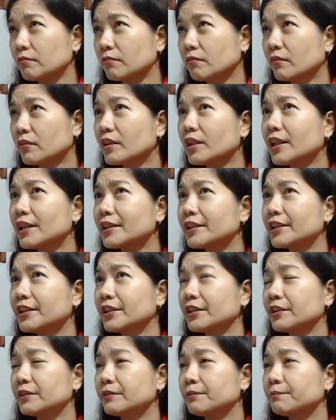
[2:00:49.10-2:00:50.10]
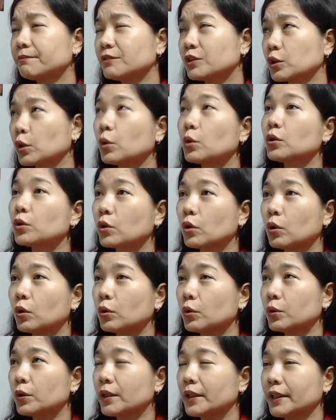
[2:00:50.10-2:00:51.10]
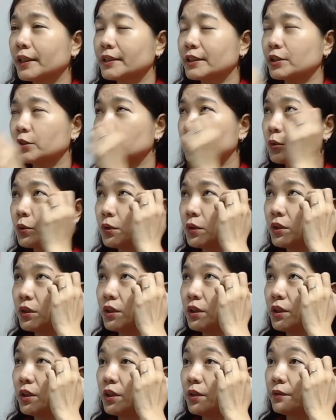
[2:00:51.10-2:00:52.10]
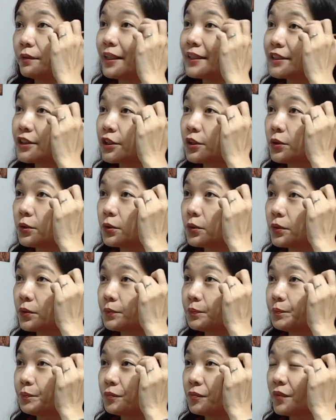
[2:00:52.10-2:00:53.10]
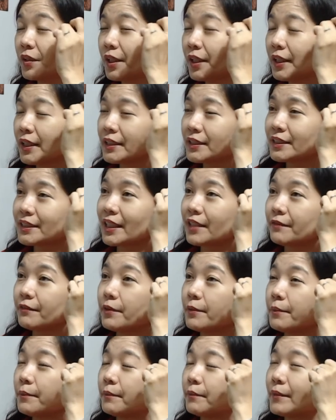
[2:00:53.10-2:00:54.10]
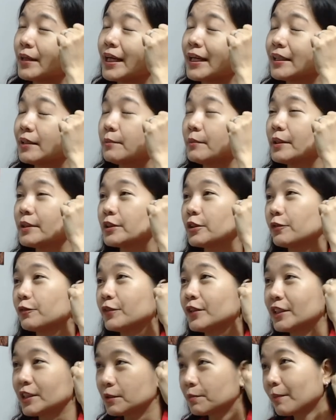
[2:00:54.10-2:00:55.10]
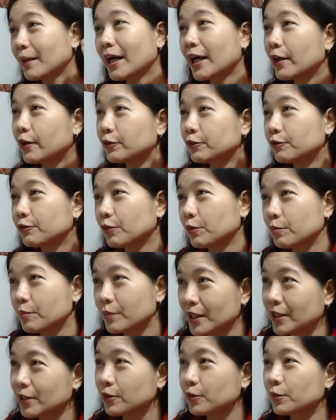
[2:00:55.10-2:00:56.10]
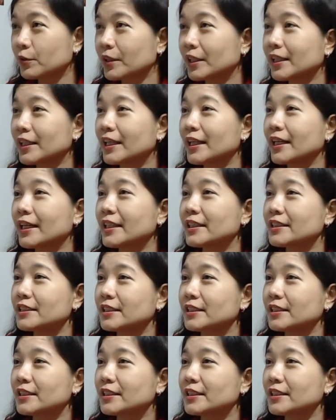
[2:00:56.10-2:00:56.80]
that their sole goal is to rescue this, save the animals of this pound from being euthanized,